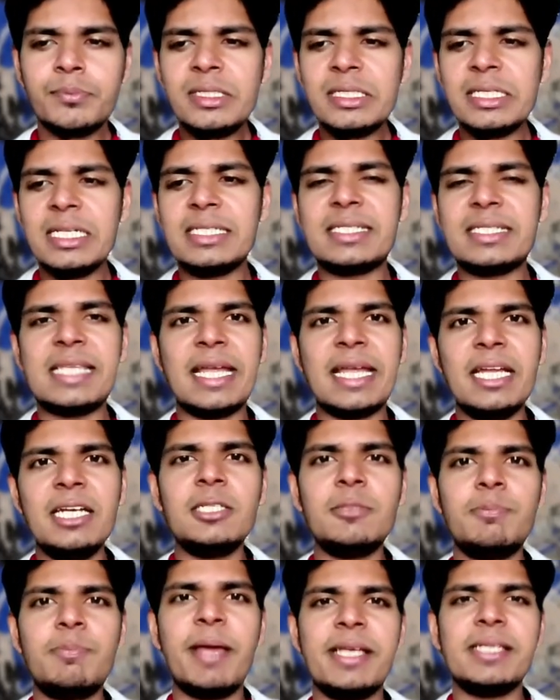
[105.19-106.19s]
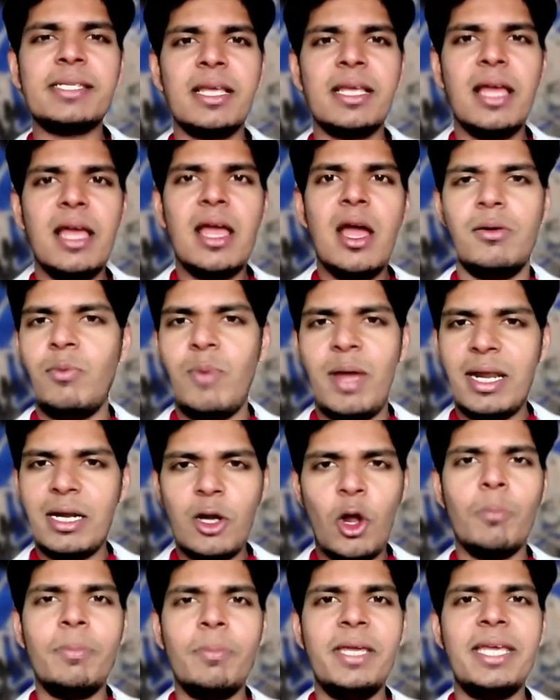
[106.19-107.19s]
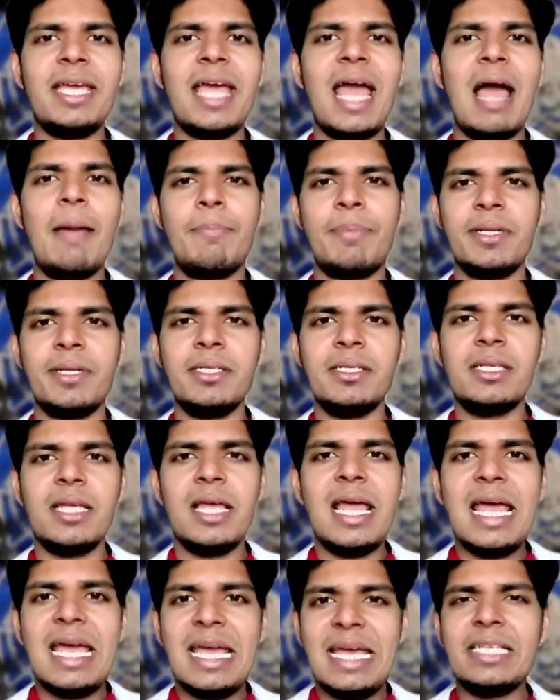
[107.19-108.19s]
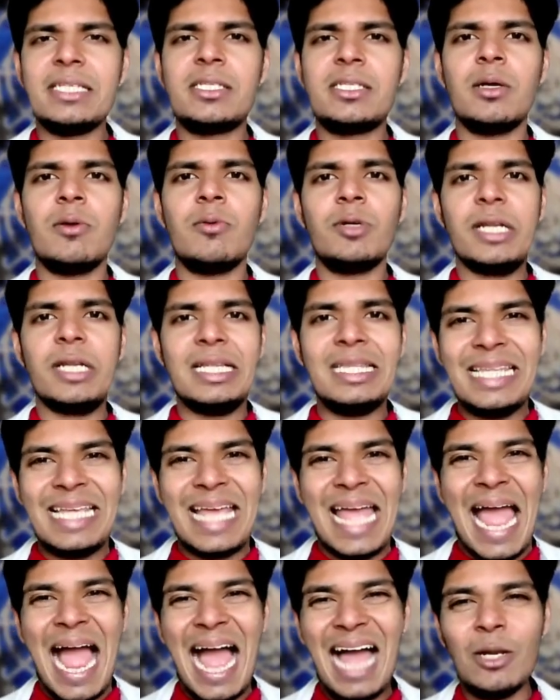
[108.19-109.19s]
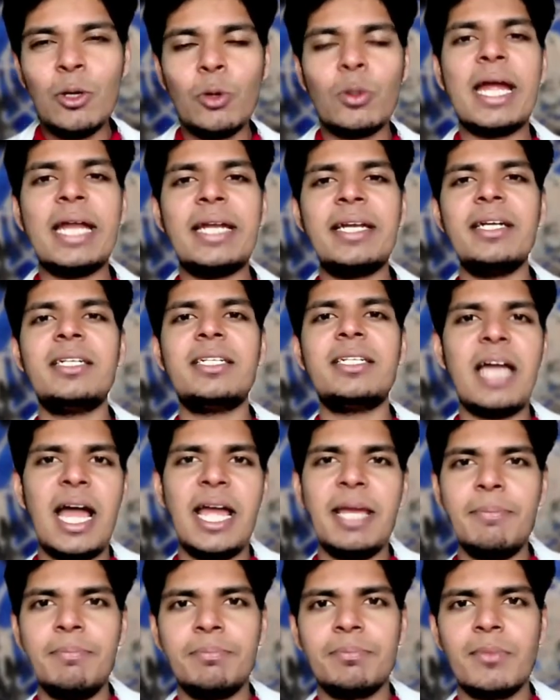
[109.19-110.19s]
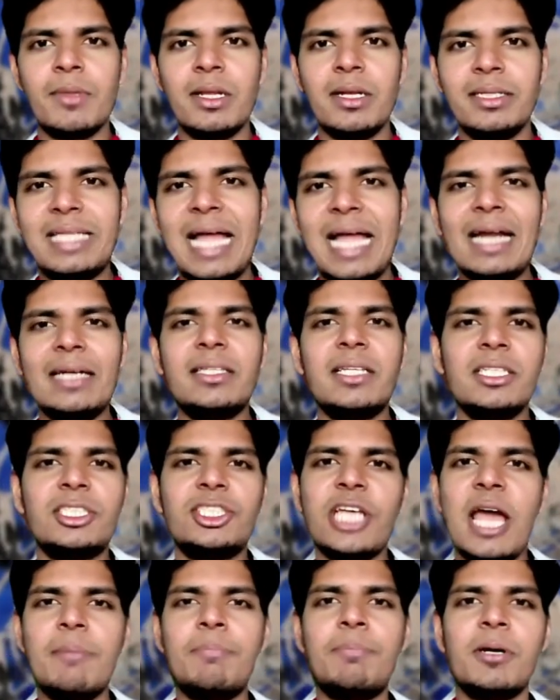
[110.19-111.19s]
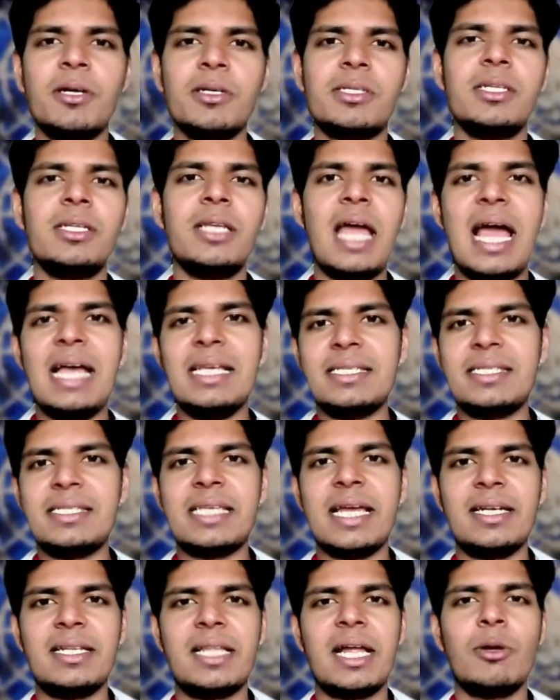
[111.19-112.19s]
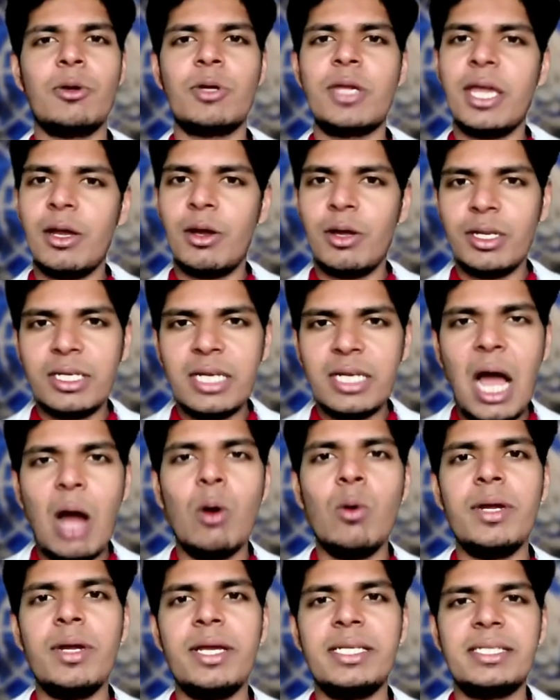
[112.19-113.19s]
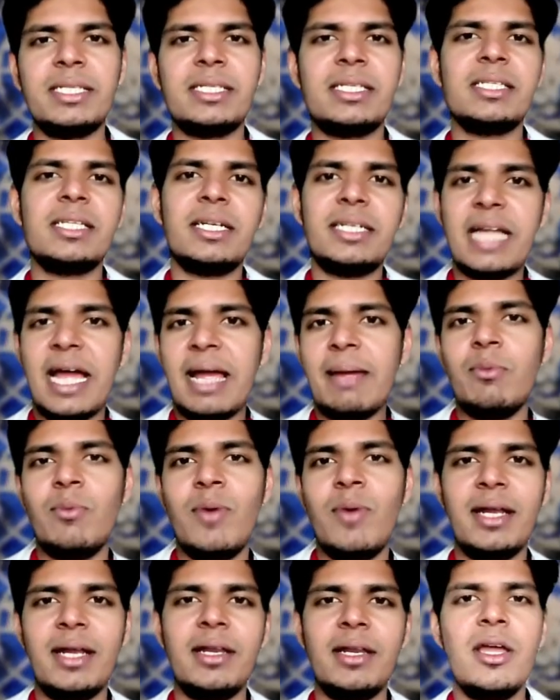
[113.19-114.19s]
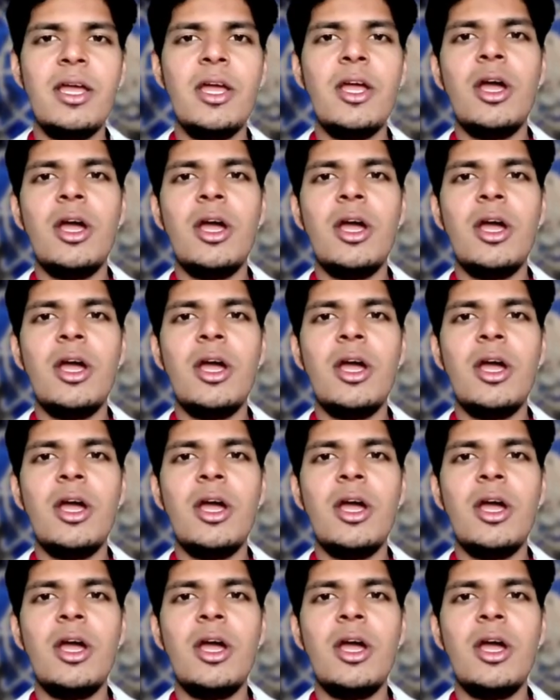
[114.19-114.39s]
The second space where lobbying happens is in the allocated time that the chairperson has said that, okay, now is this is a time where